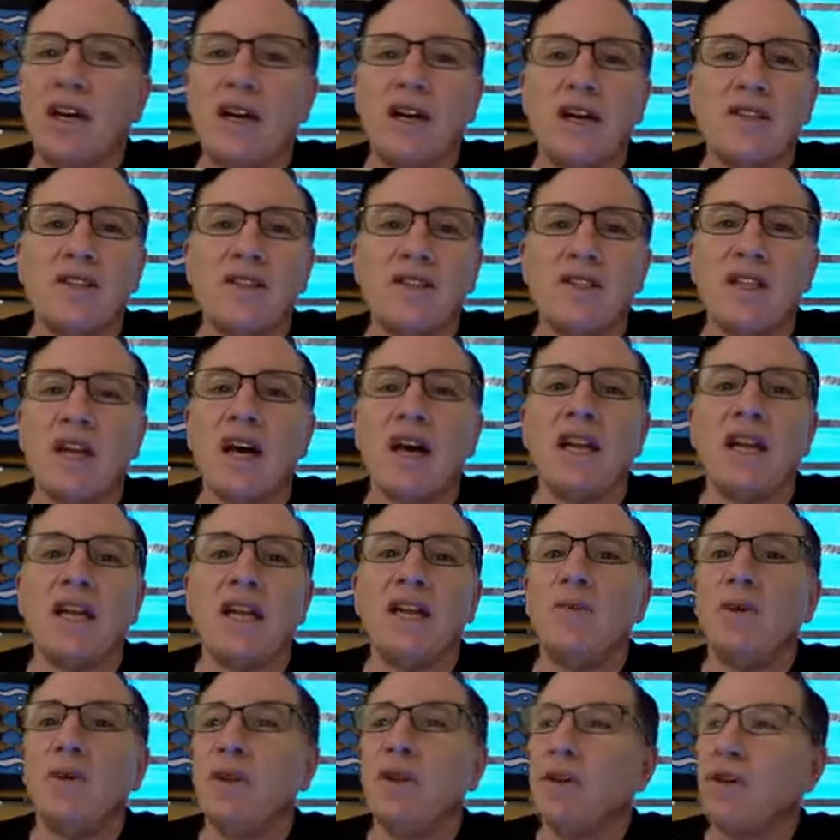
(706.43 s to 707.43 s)

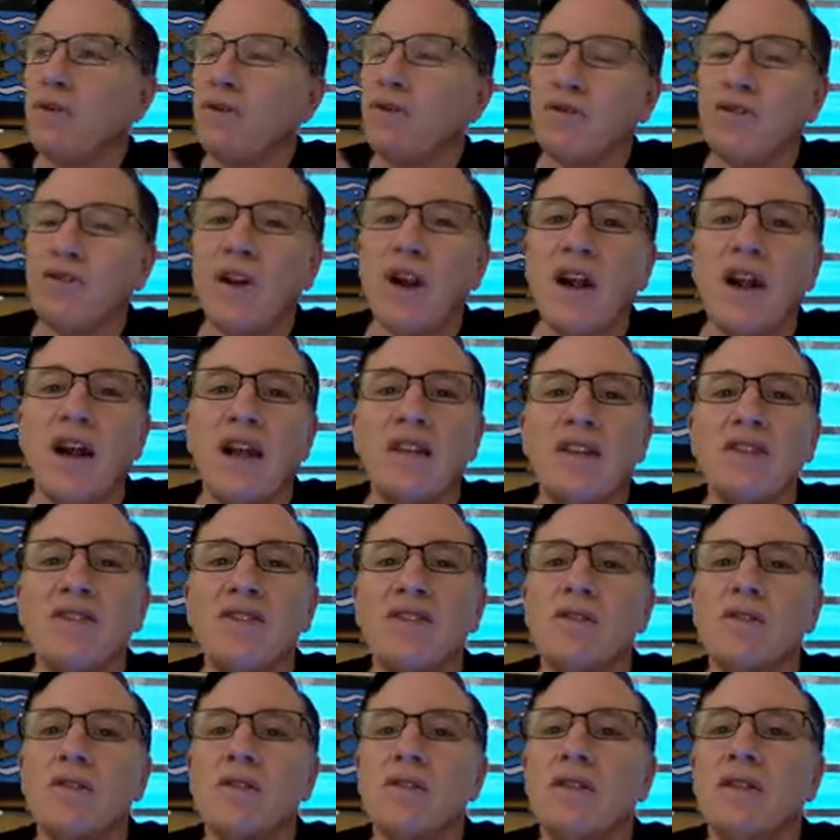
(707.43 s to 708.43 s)
study with your
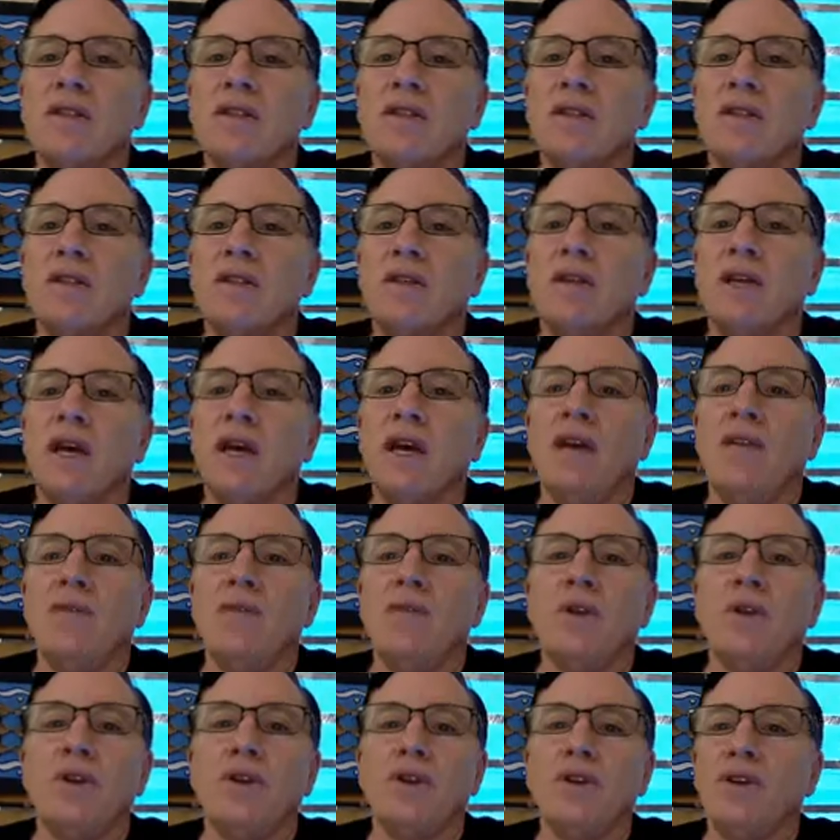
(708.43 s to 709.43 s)
friends and
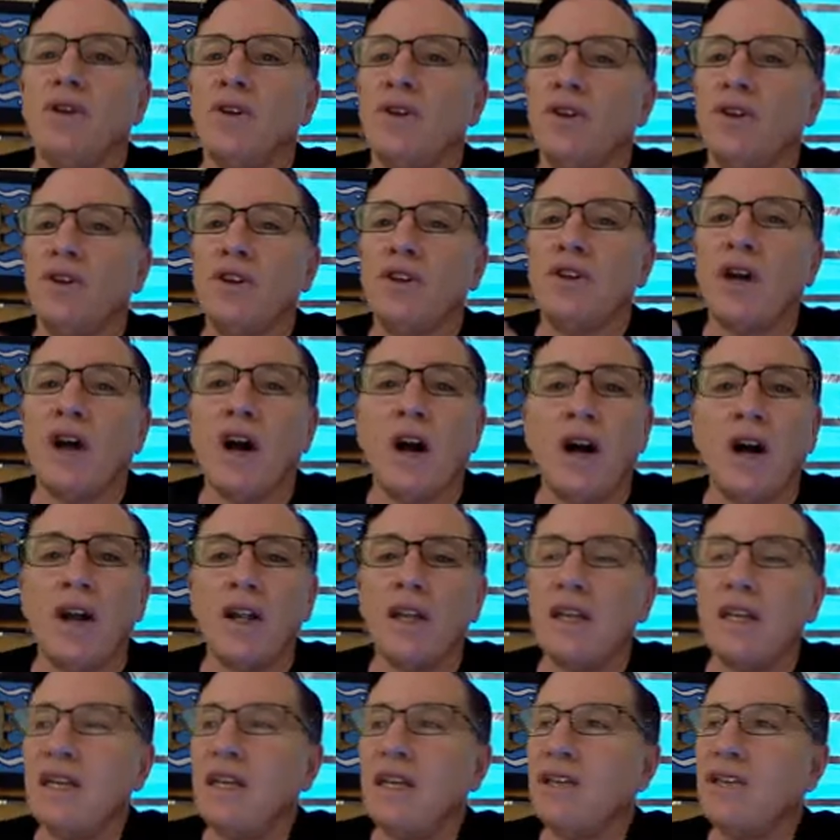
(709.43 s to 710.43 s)
with your
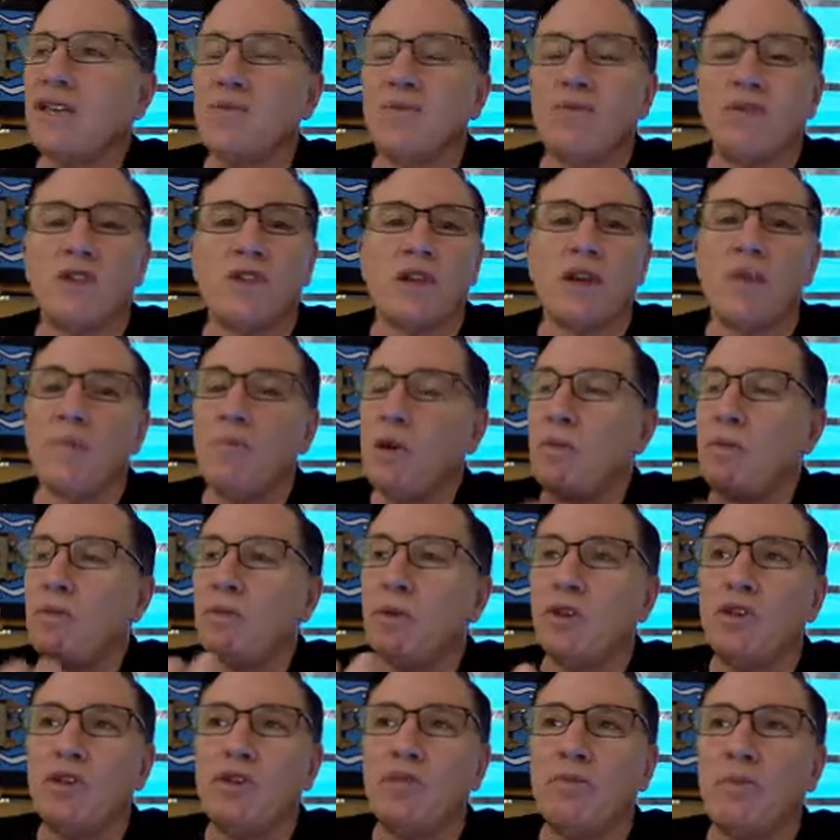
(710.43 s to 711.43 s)
colleagues, some people
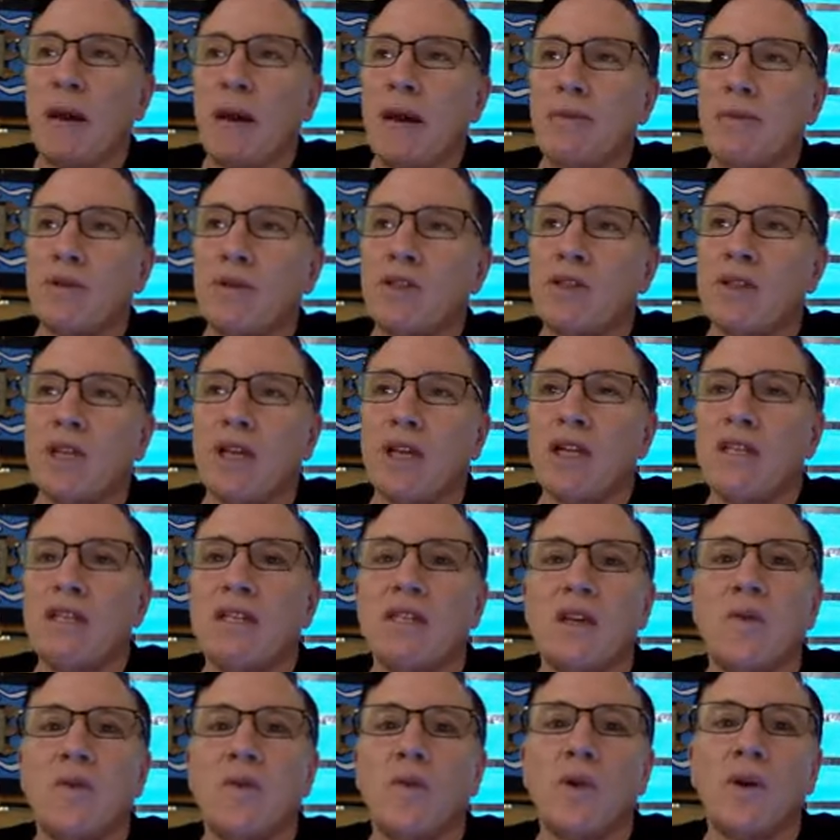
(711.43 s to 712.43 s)
do Bible studies
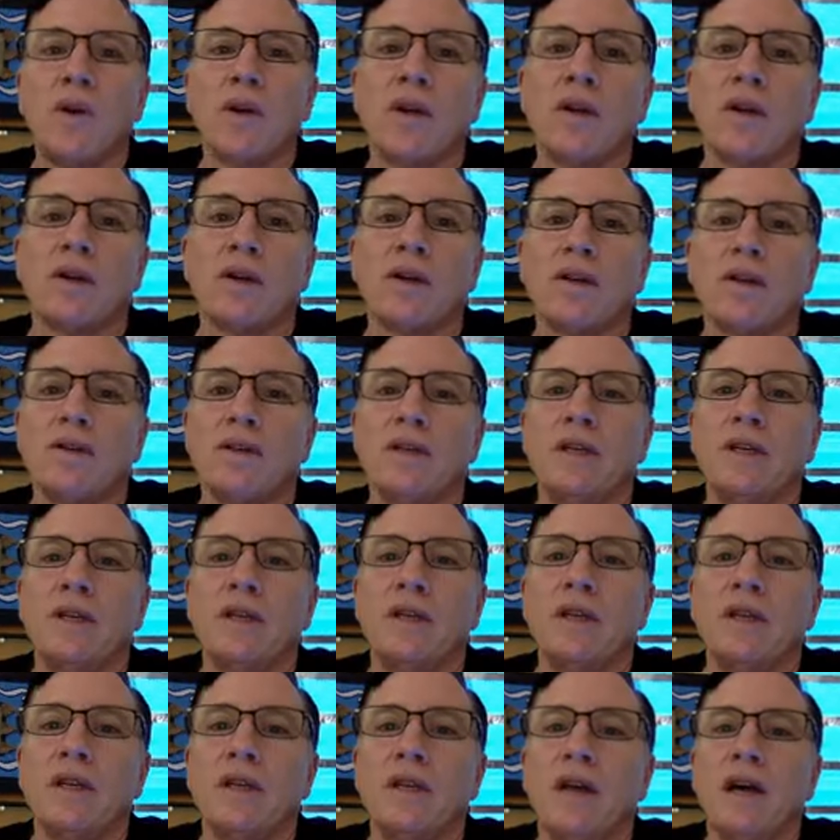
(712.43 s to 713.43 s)
at work.
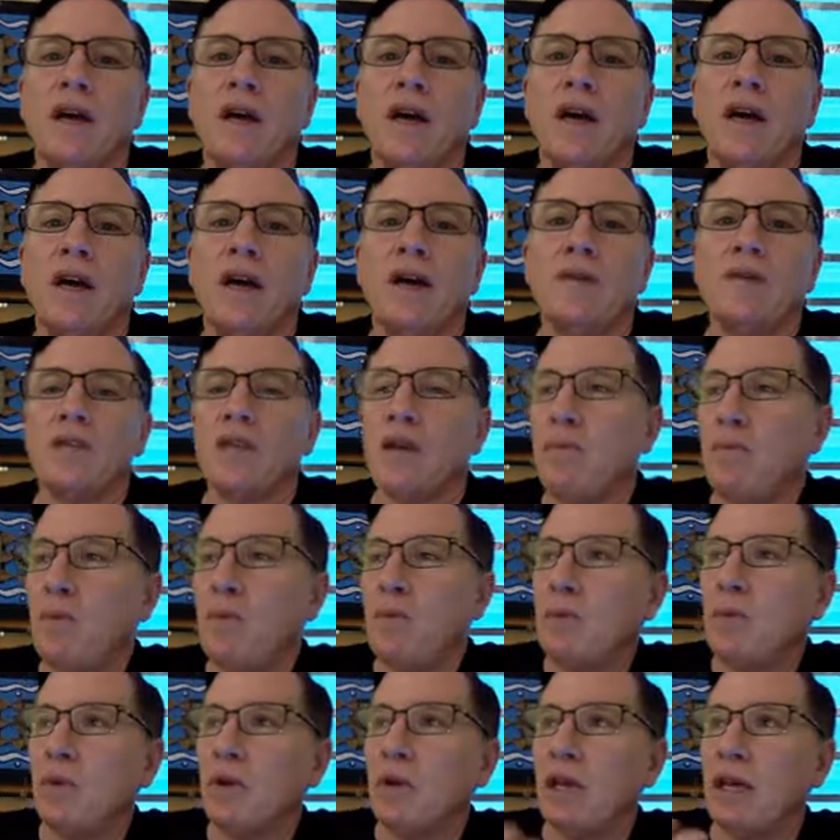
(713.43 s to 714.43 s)
Some
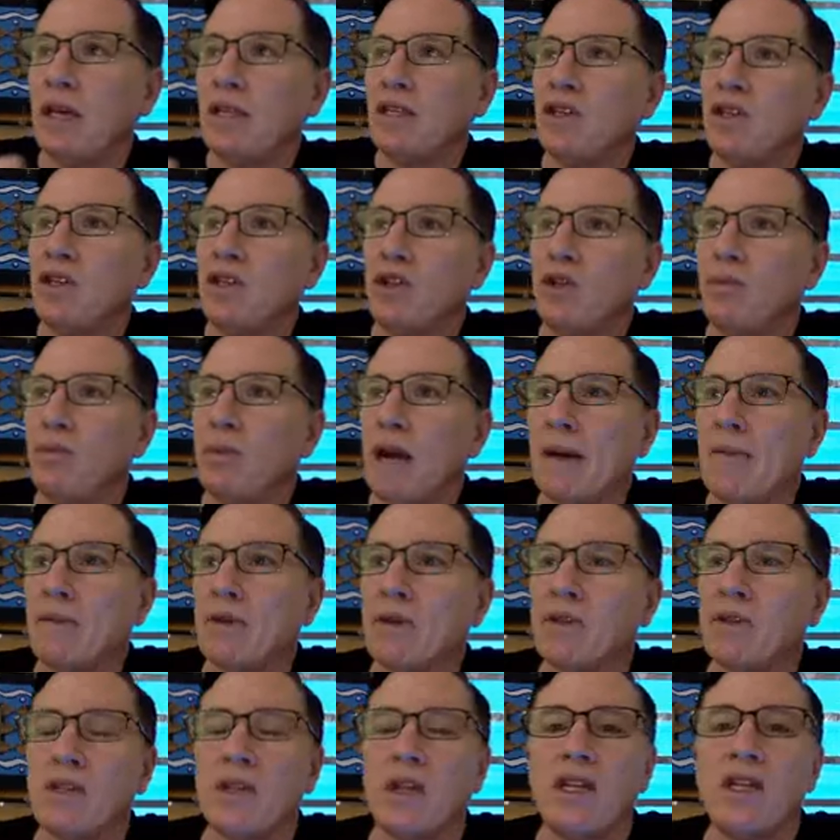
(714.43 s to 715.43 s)
people like to do Bible
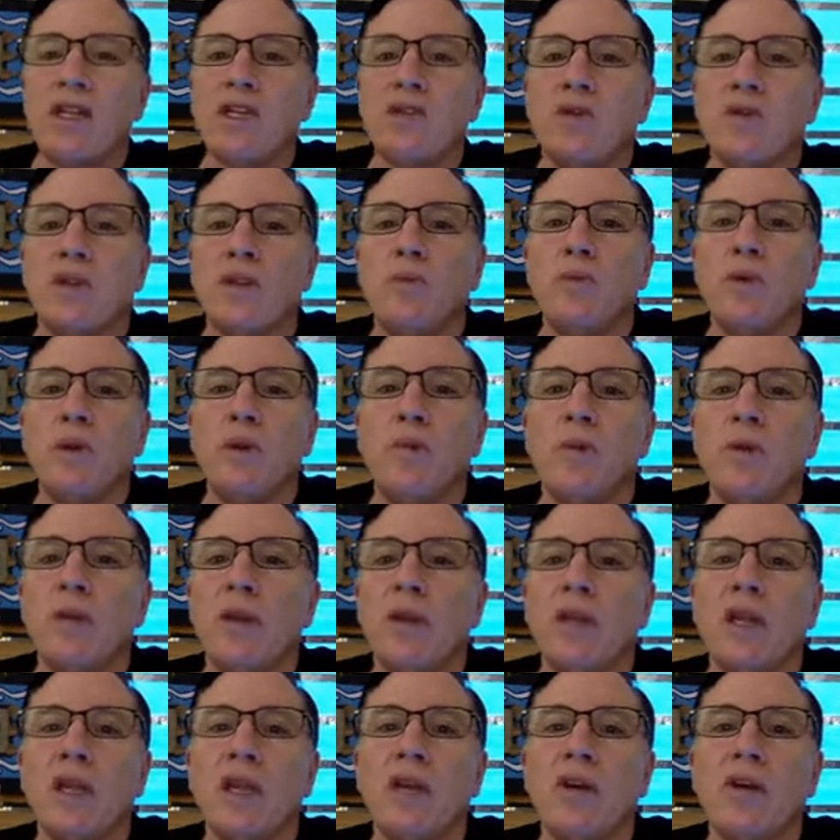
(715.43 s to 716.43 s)
studies with the people
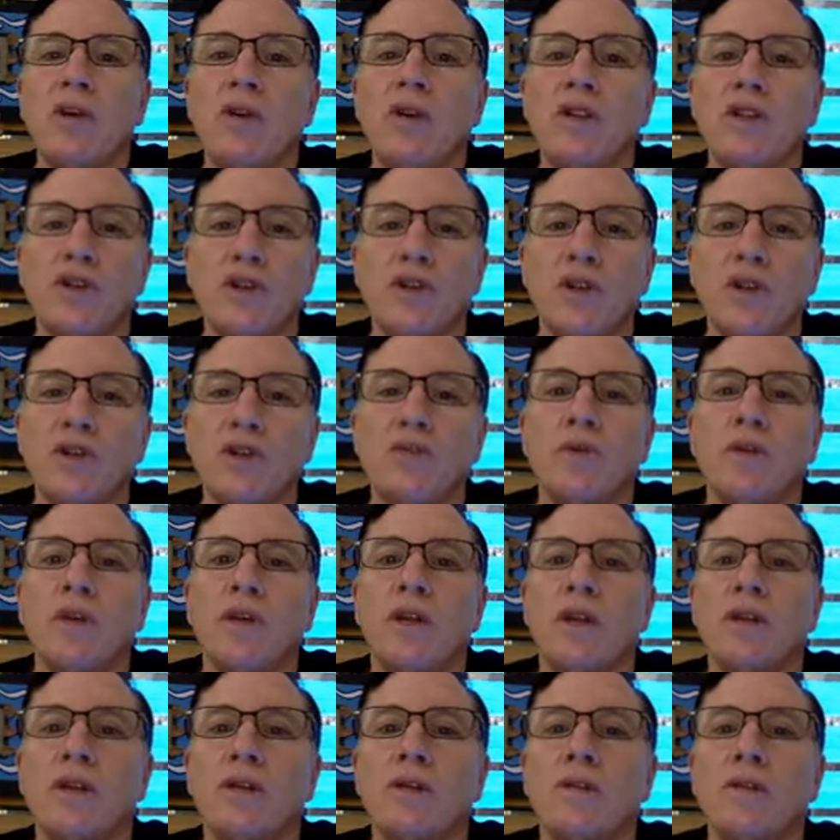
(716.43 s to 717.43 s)
that they go to church
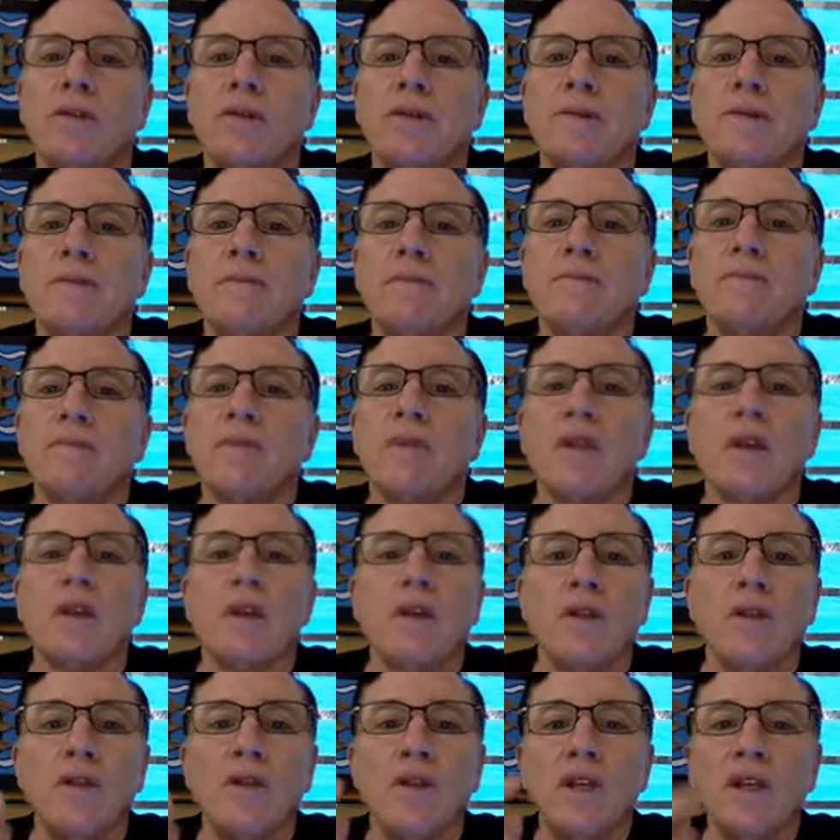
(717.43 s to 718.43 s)
with.
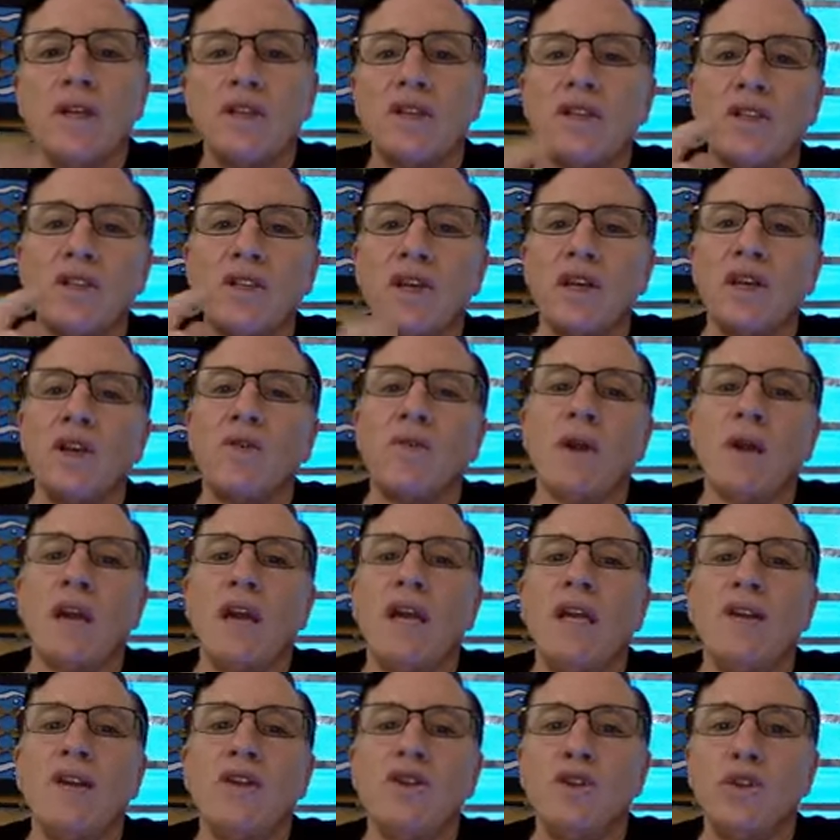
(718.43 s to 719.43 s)
This is a
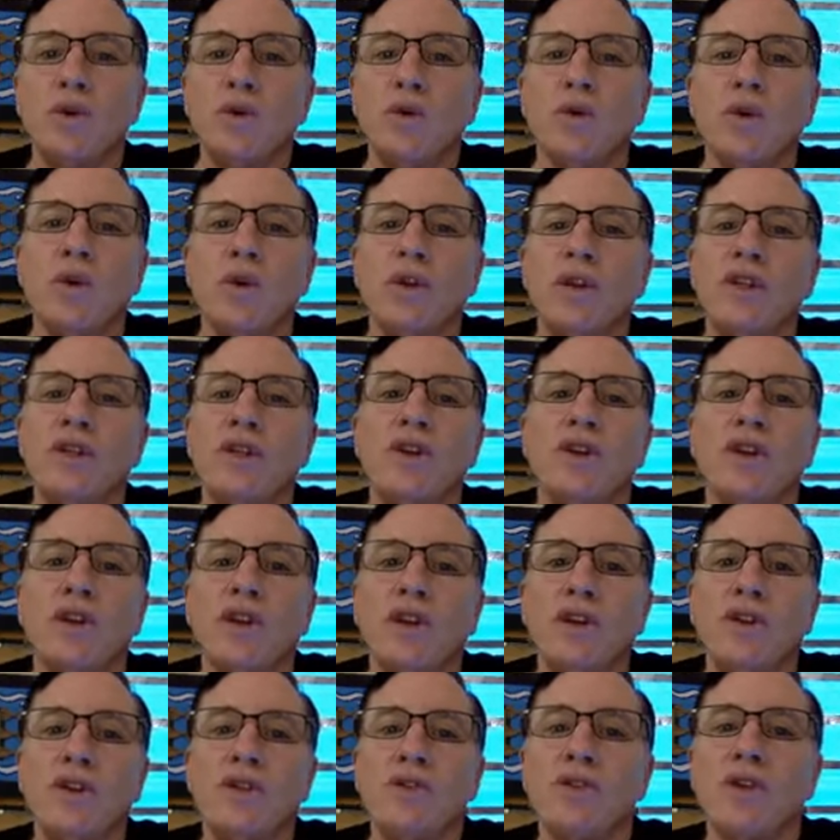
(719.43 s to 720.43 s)
great tool that you
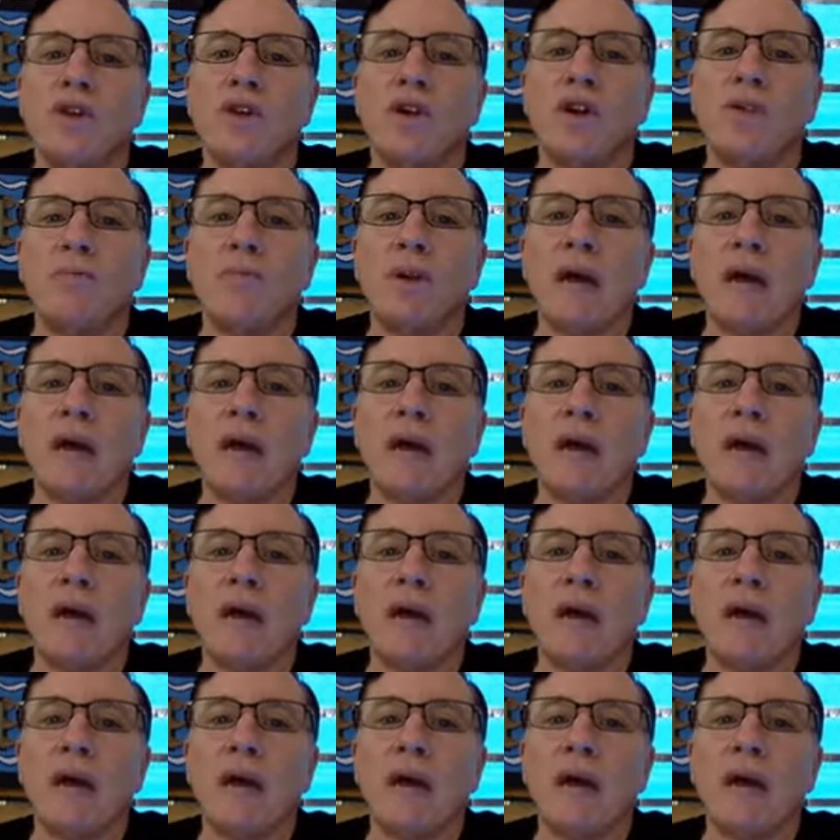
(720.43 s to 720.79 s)
can use called